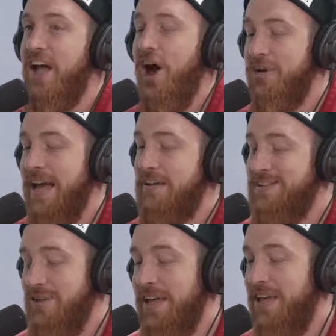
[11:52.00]
Okay,
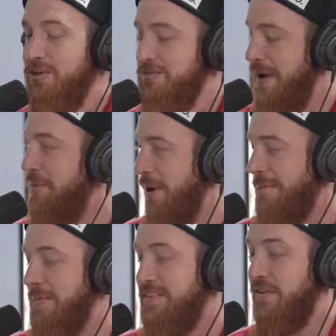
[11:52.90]
so here's my
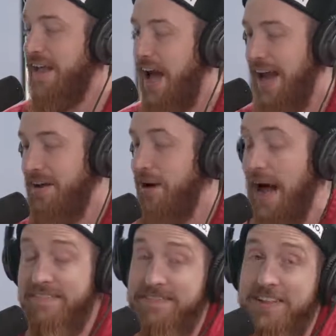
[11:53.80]
problem. So
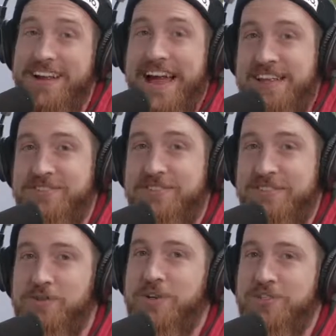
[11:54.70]
I feel like I answered
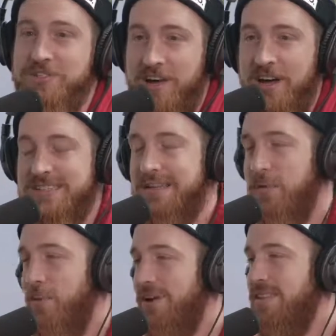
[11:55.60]
these questions honestly, but
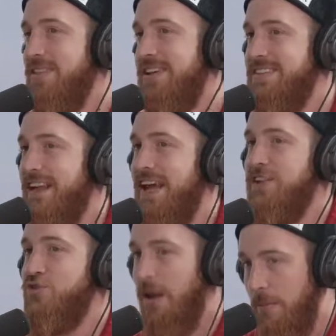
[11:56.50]
one of the things that I had
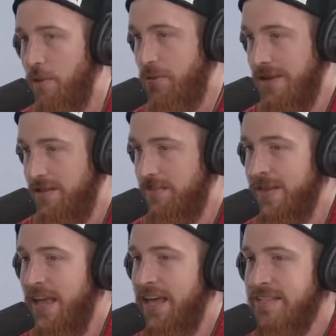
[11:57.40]
trouble with
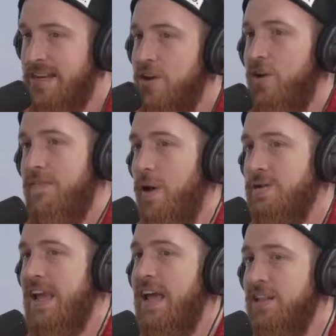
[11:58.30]
is I didn't know if I
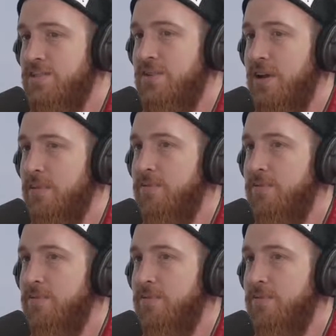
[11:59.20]
was answering.